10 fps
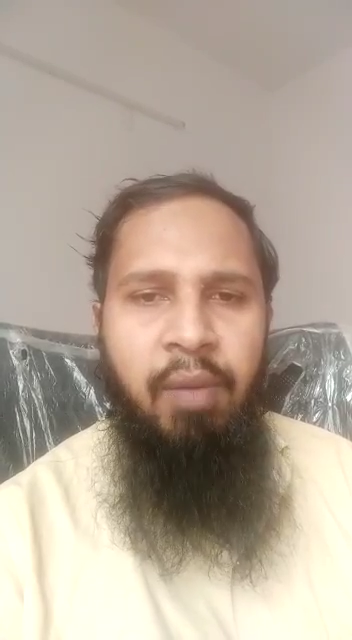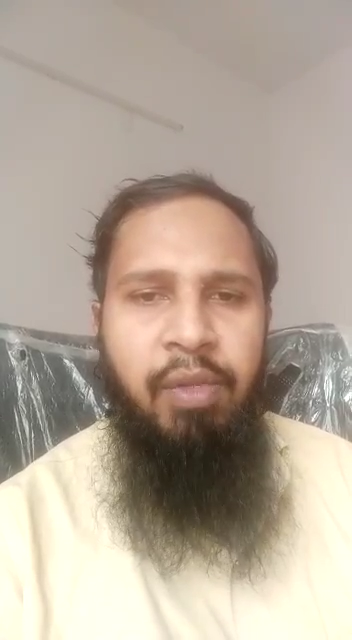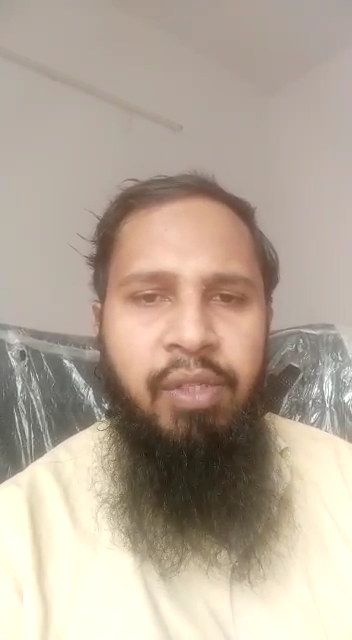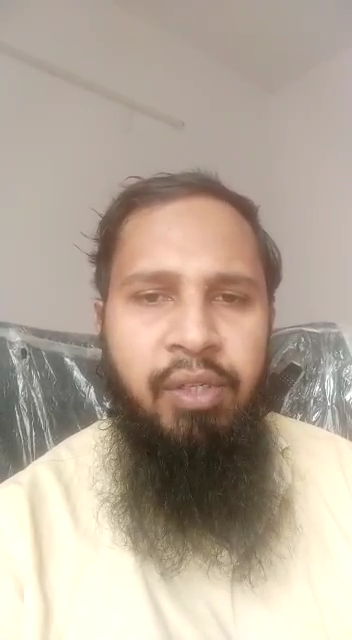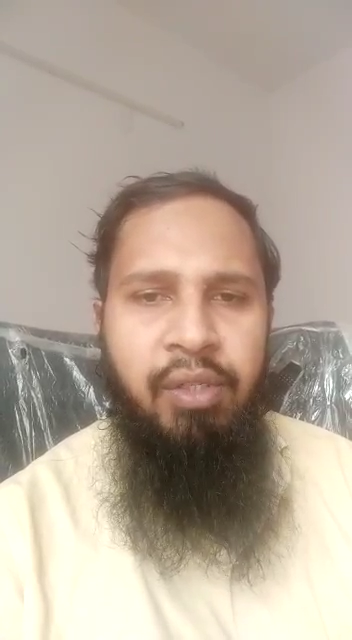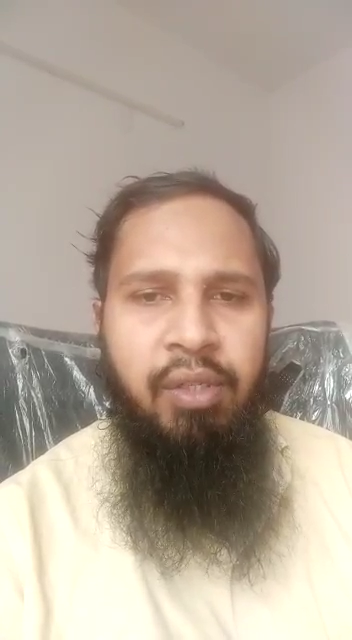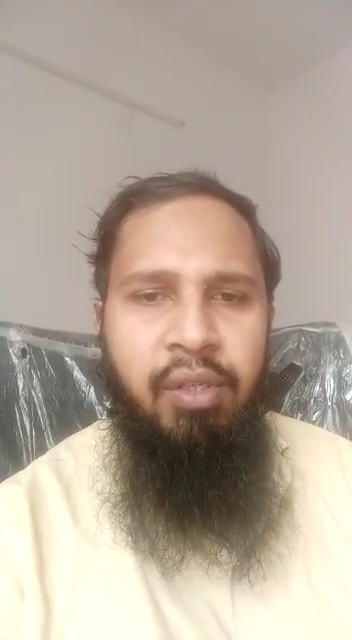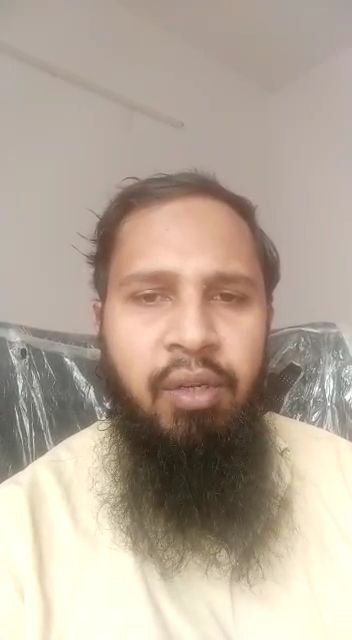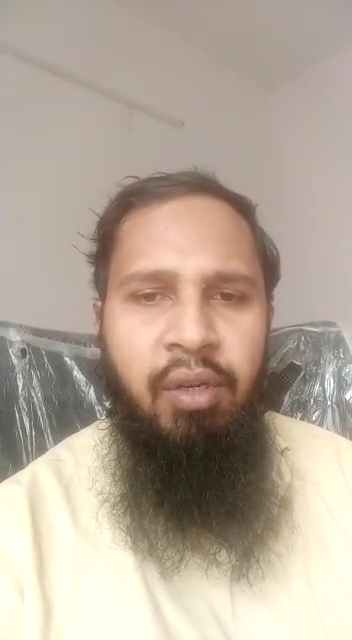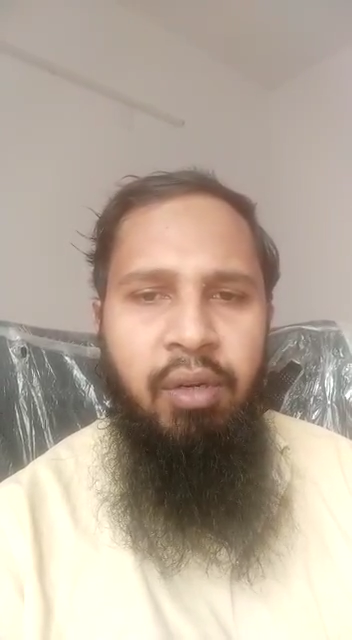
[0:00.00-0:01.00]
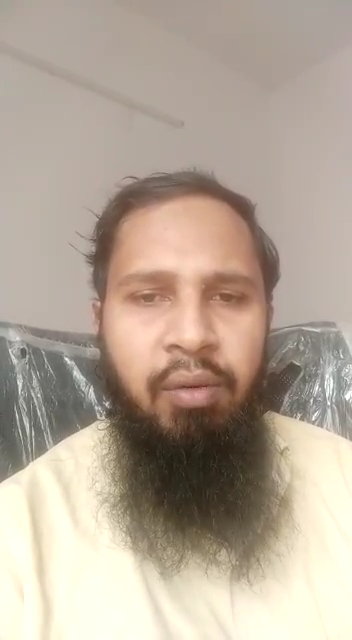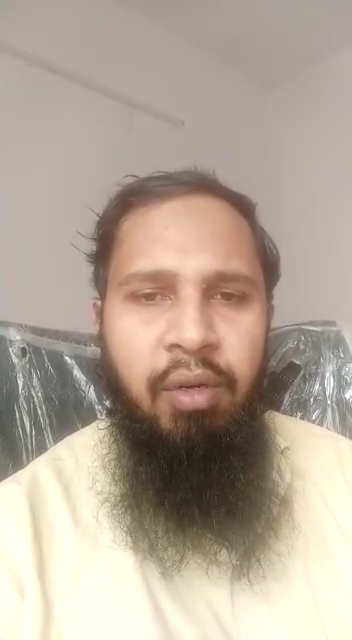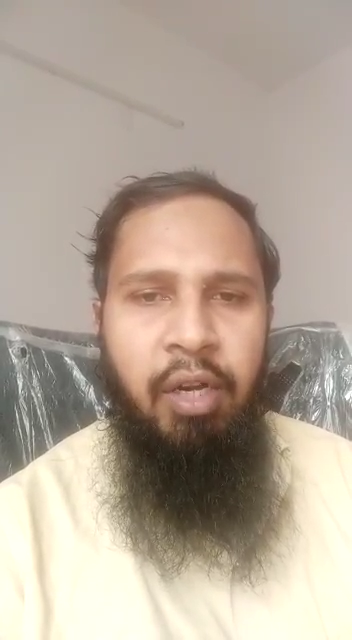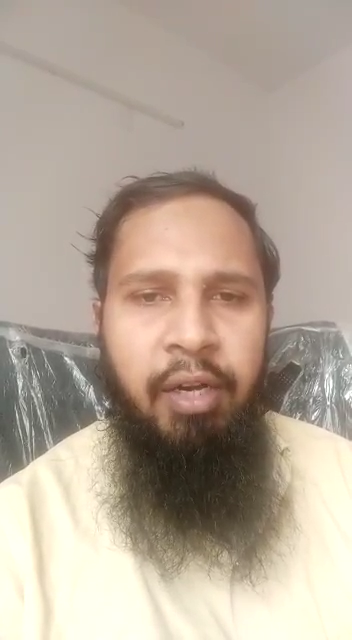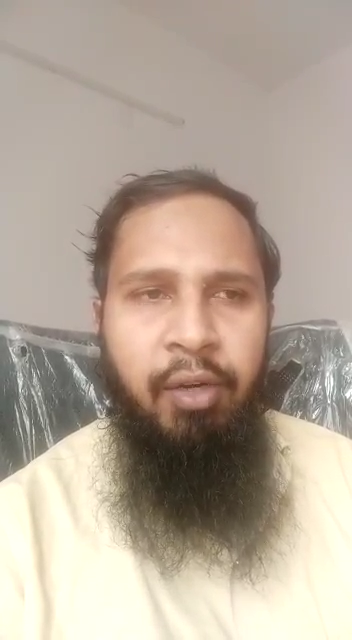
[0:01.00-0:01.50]
business uh,
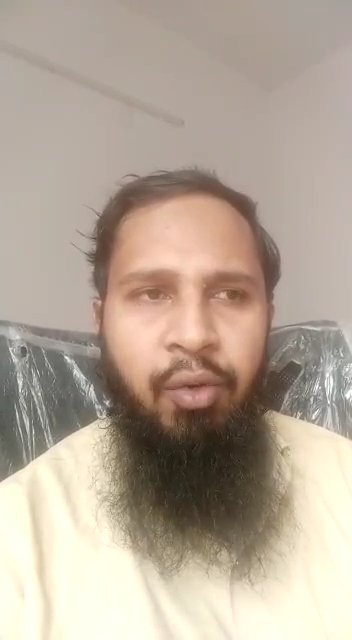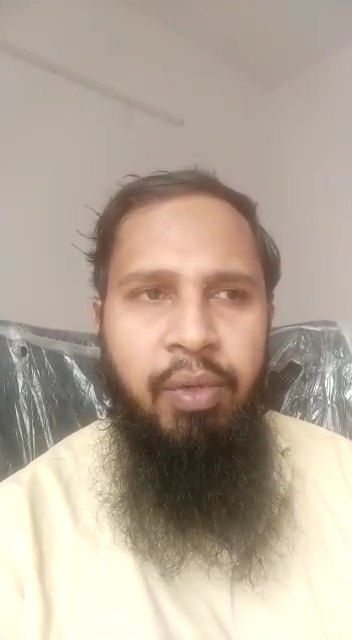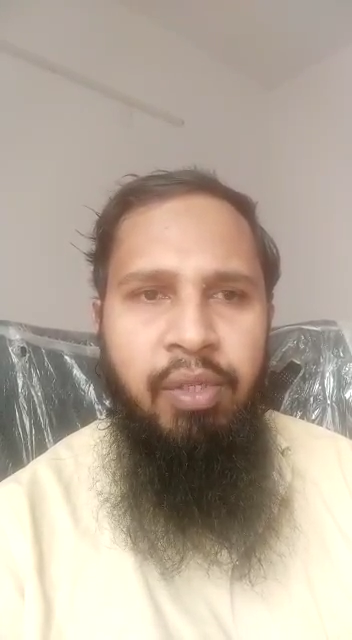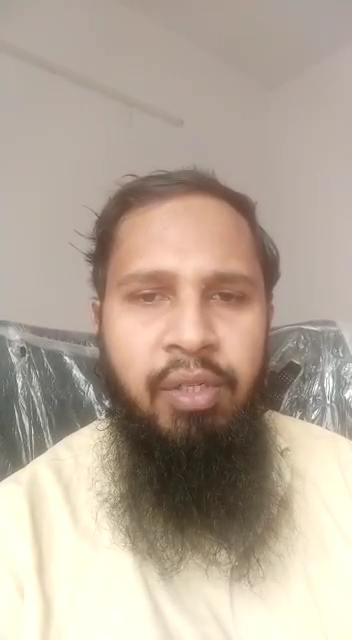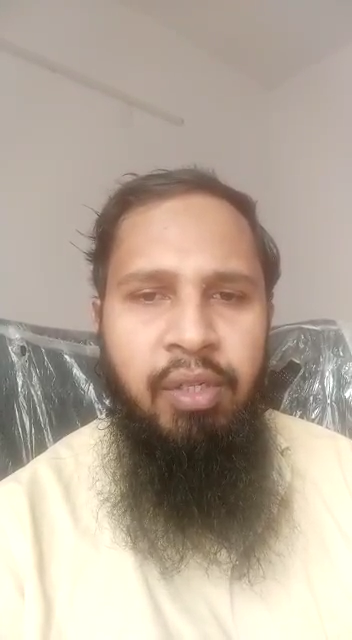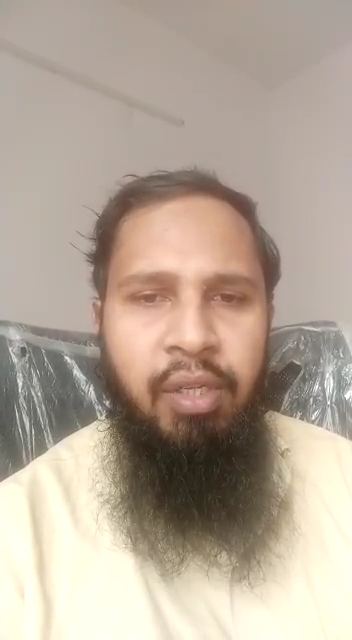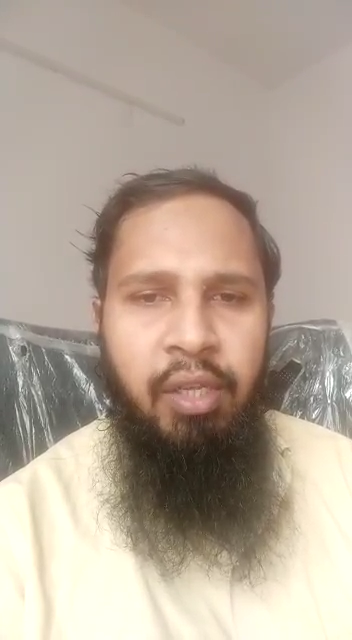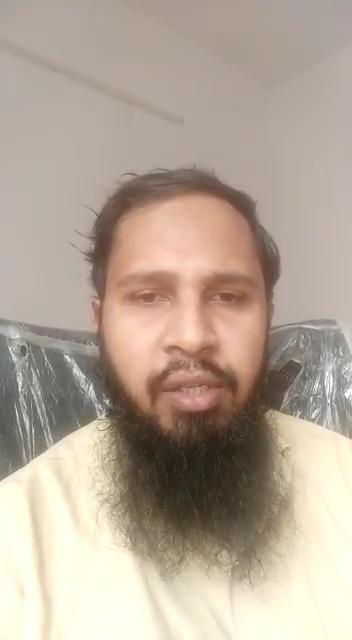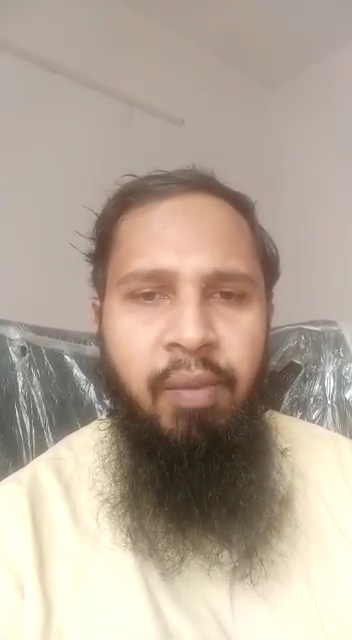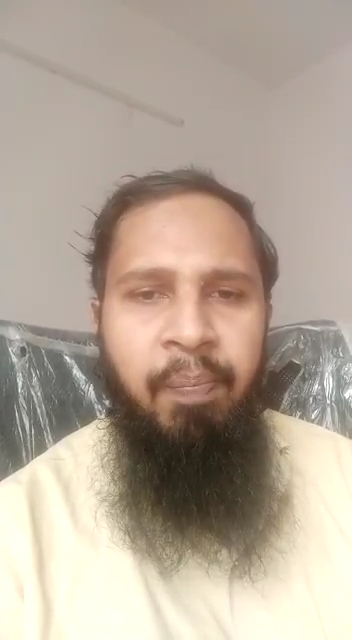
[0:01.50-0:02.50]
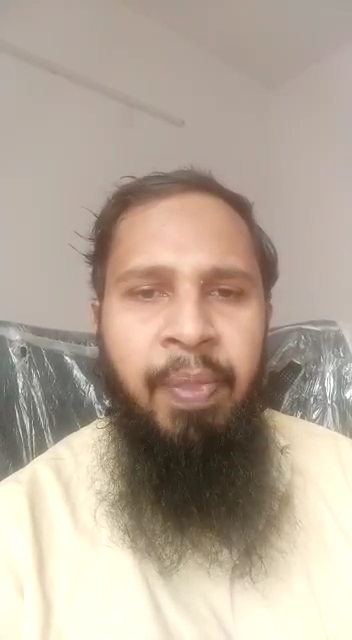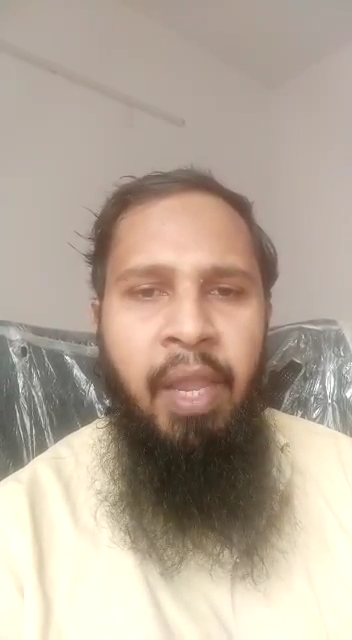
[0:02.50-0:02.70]
related to business things.